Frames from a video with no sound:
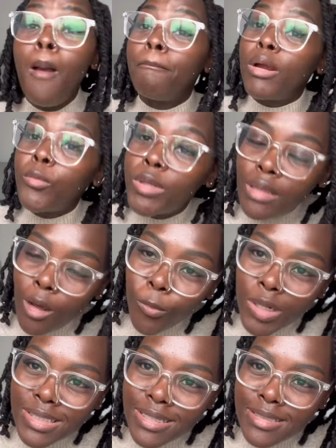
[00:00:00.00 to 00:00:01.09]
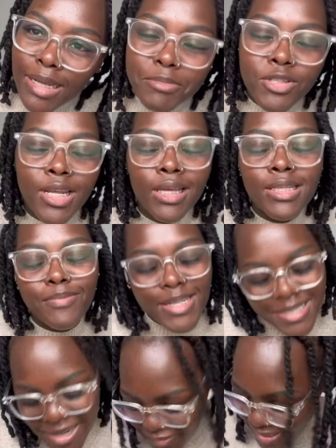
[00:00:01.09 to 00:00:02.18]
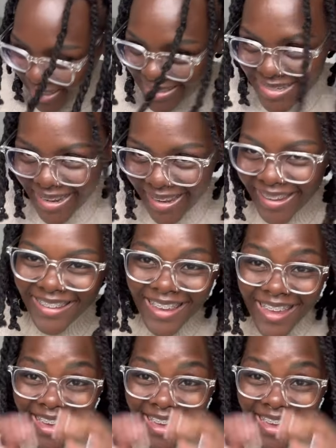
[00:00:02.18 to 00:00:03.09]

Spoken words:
But without wasting time, today is my self-care day.